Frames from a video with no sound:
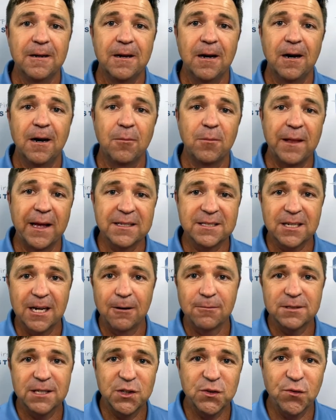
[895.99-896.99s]
That's a
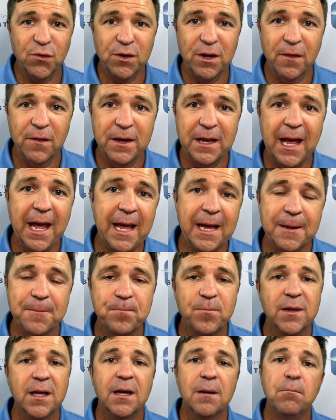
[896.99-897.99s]
conversation for another day.
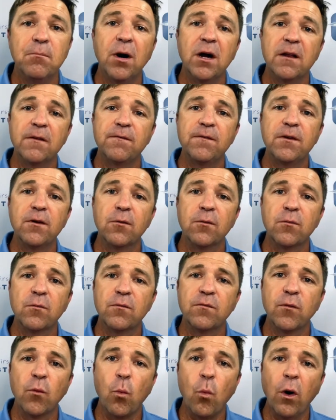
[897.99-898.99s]
But if you're
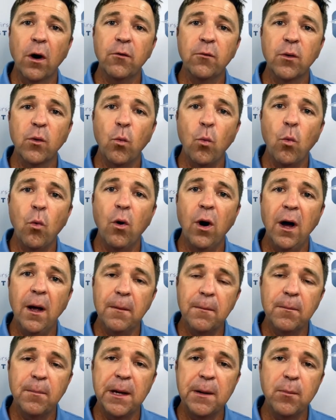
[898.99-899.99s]
wondering
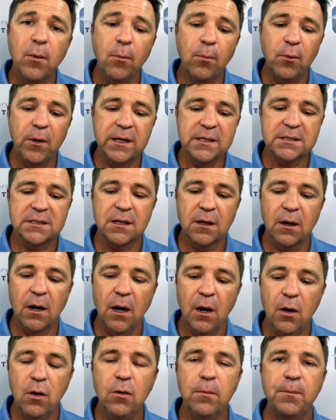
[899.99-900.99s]
what people place their
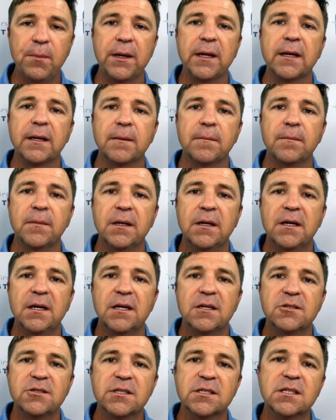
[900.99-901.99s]
hope in,
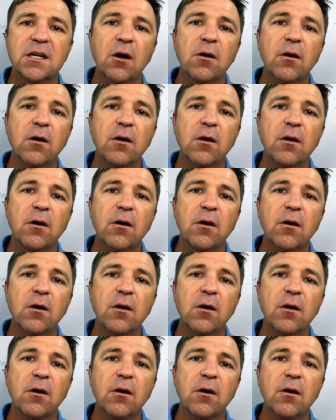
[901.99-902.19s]
just go